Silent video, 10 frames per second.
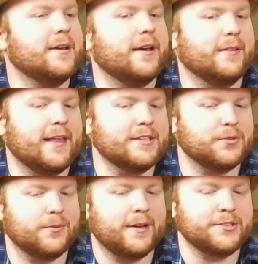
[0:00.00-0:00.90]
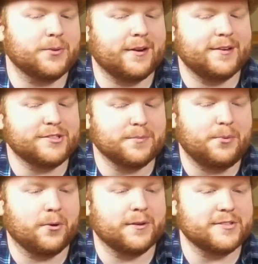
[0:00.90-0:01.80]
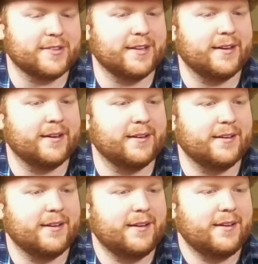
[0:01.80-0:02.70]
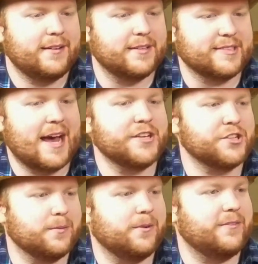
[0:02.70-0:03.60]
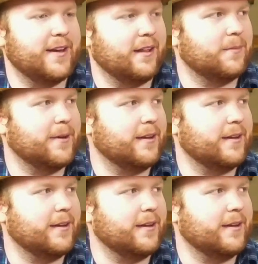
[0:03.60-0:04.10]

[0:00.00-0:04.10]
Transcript: It doesn't... That's where it supports the disaster movie